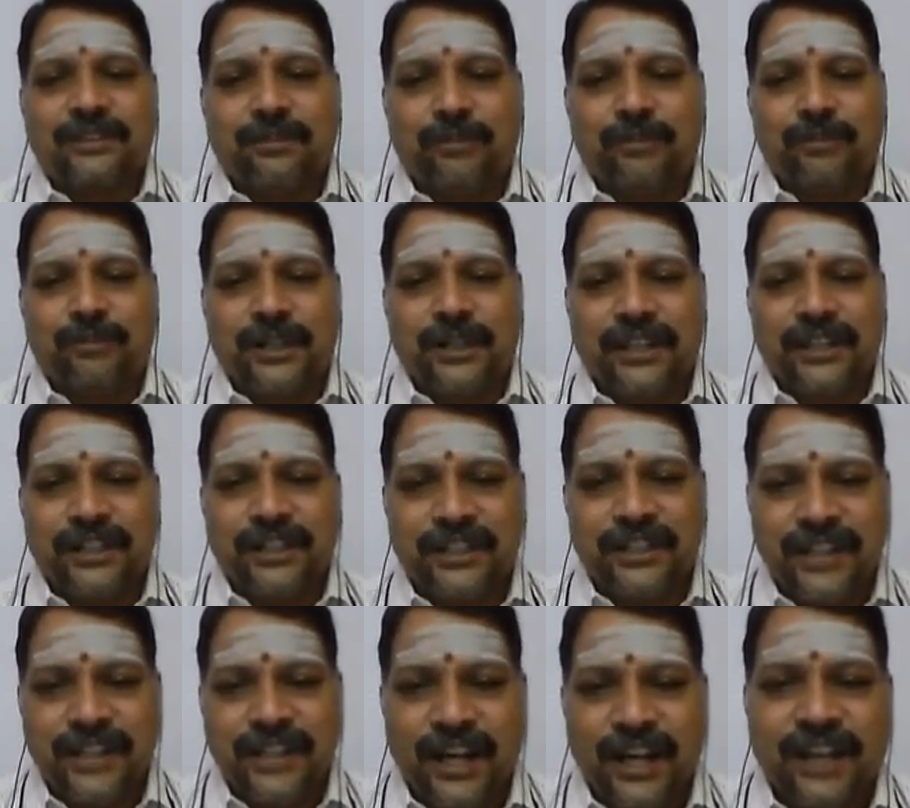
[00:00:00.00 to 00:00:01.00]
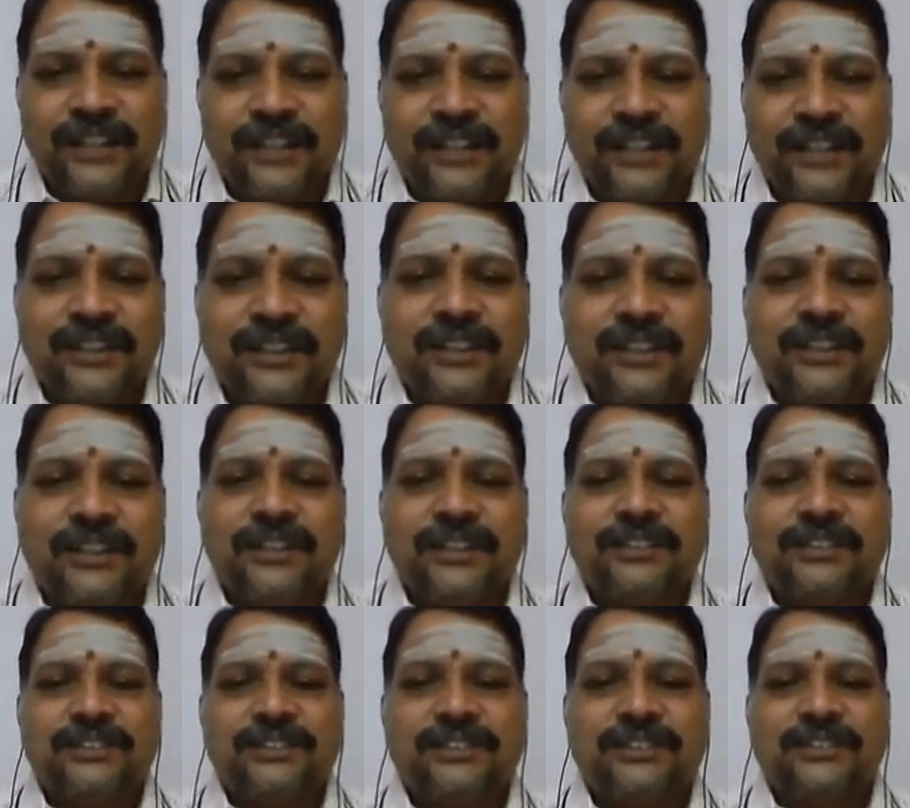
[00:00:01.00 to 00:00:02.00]
But India
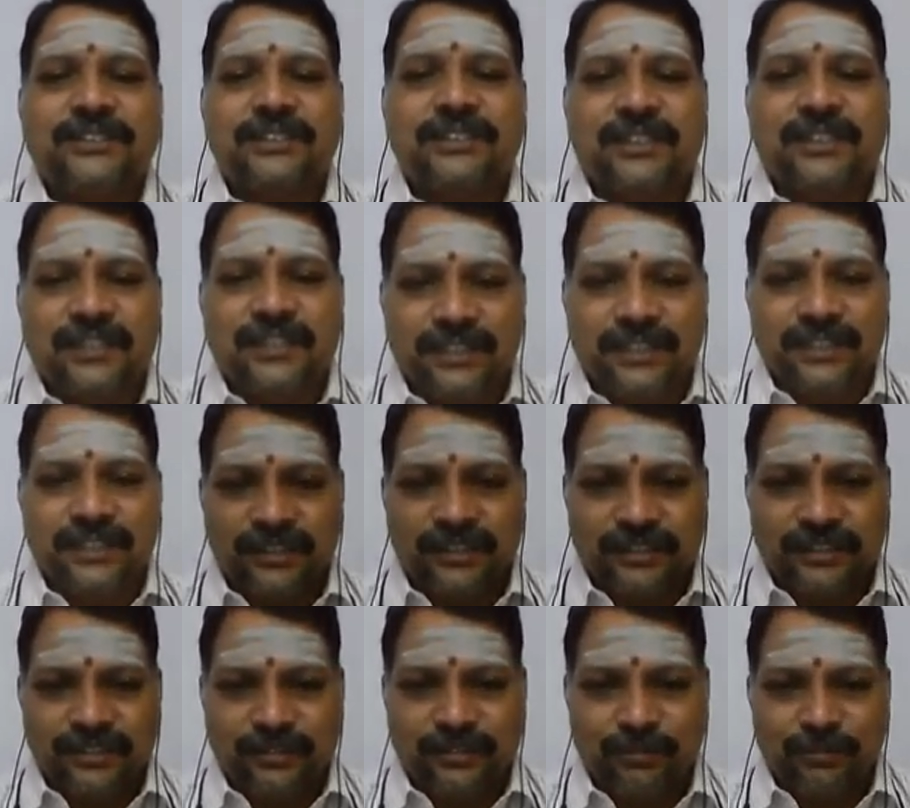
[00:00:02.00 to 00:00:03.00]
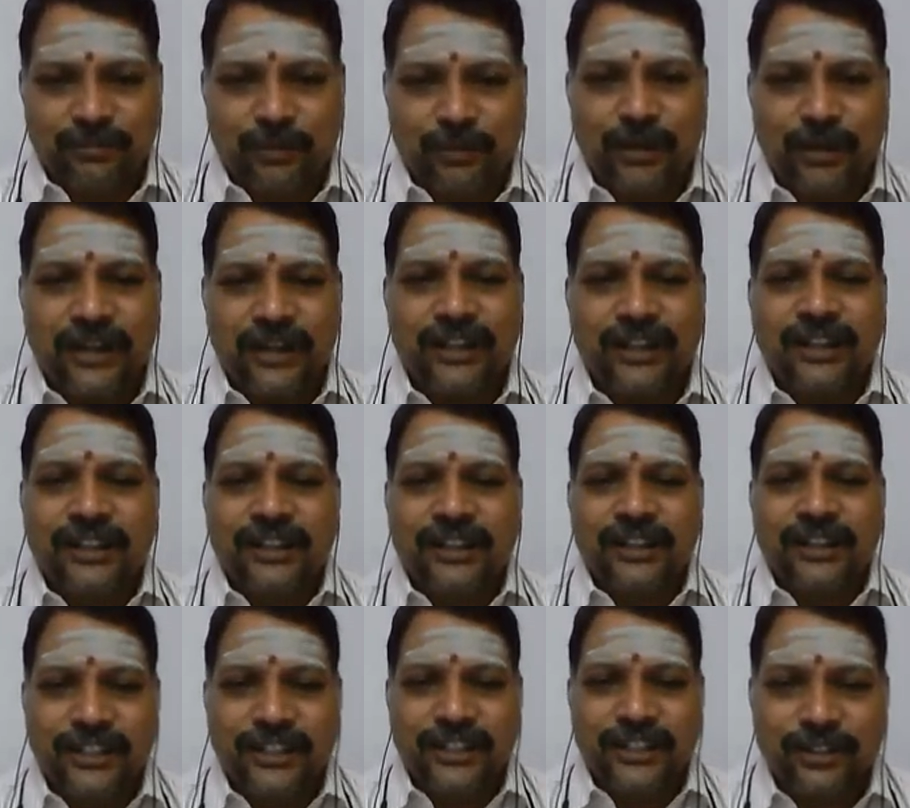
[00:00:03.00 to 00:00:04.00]
is preparing
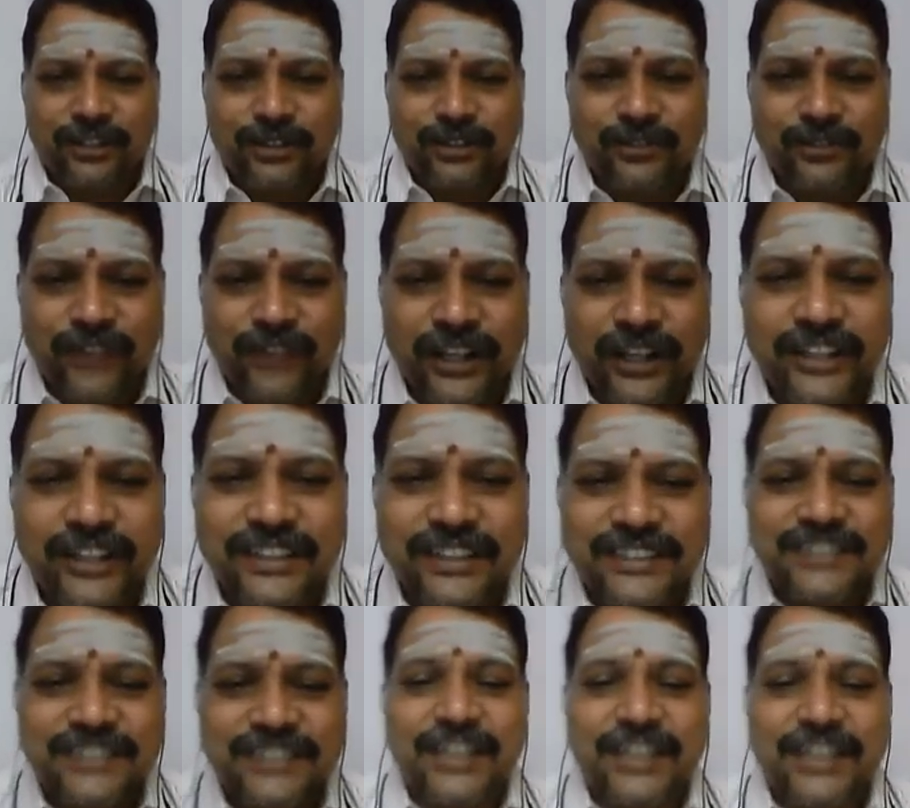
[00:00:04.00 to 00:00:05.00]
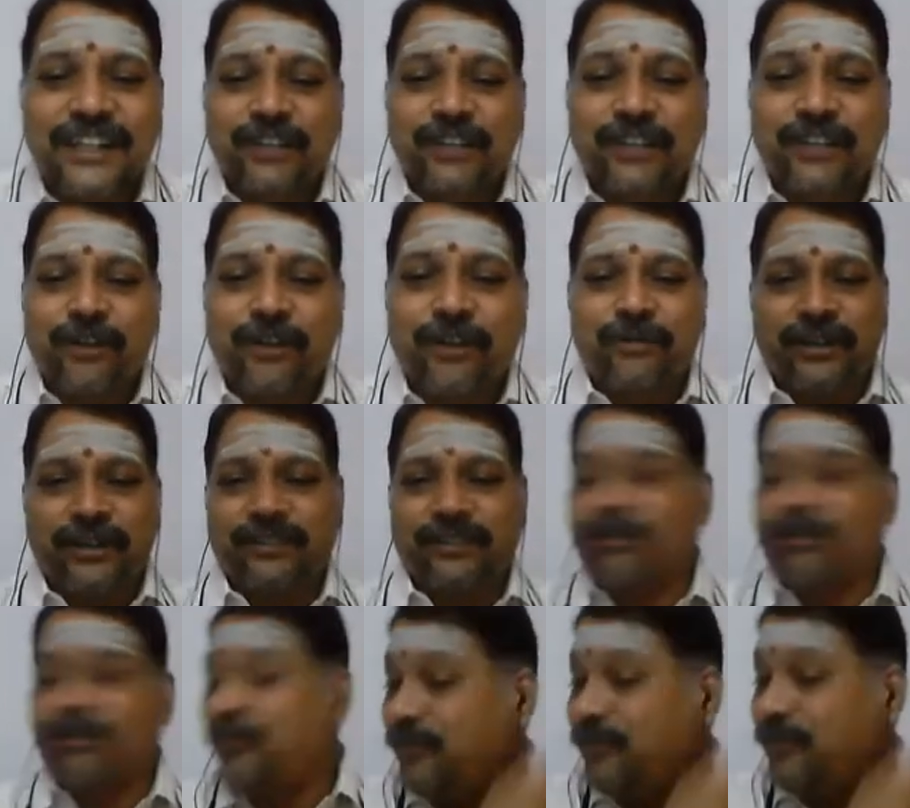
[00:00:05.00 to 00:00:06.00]
3,500. This is a requirement
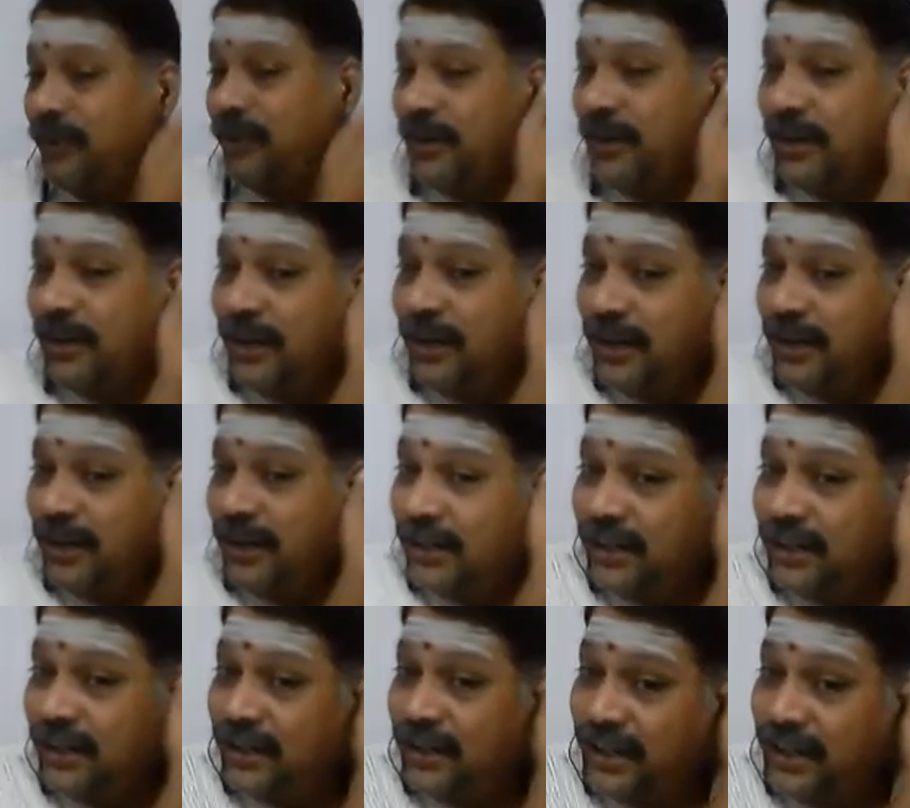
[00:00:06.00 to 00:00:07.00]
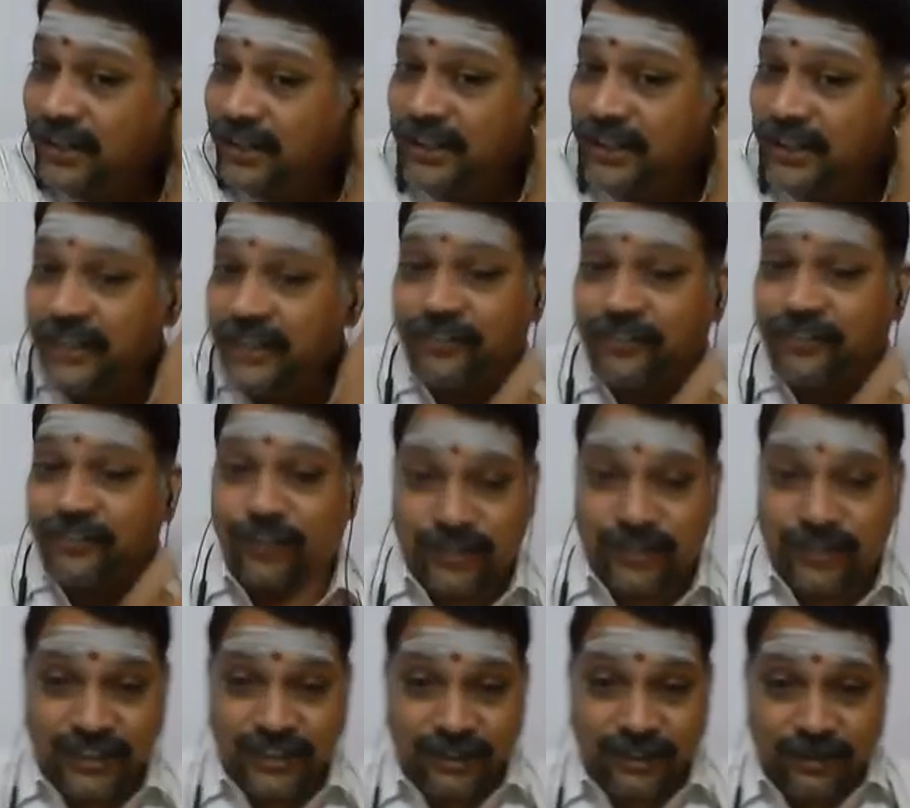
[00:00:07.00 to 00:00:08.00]
of country for
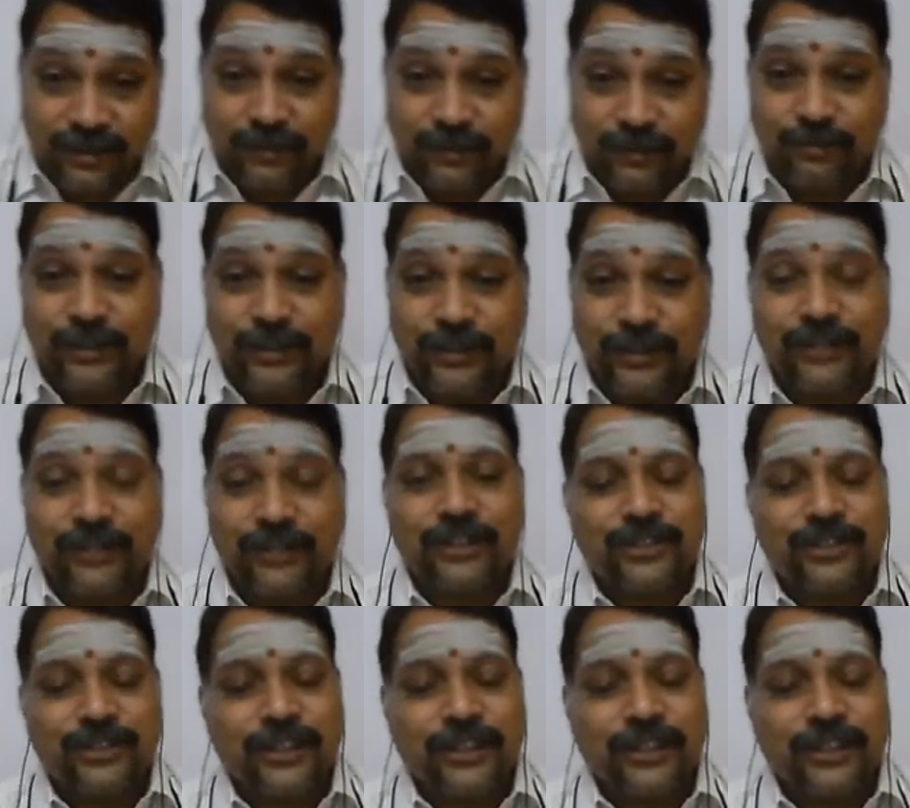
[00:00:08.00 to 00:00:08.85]
the particular.